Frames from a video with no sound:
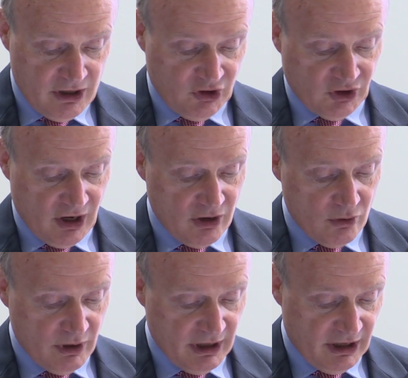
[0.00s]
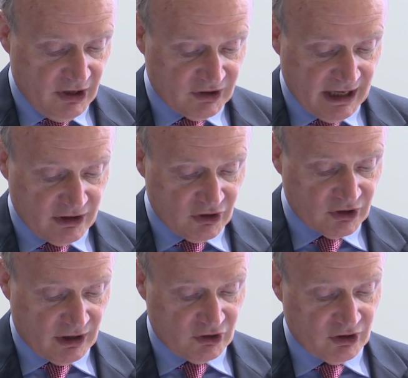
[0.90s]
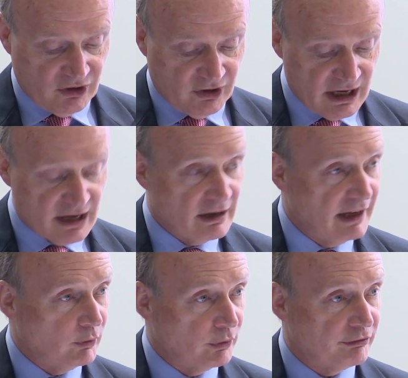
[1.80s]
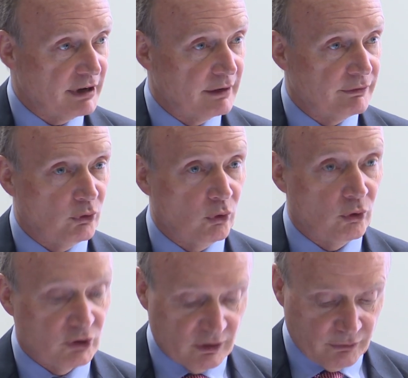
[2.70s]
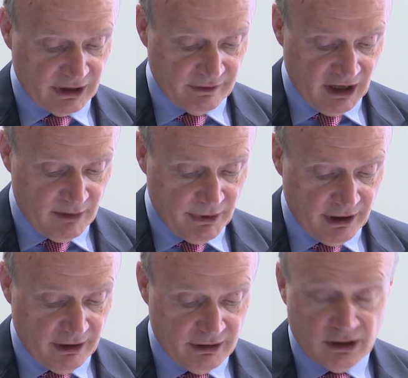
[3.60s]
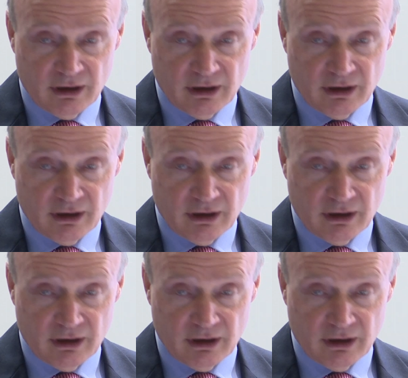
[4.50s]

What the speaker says: So standards such as the level 3 and 4 software developer,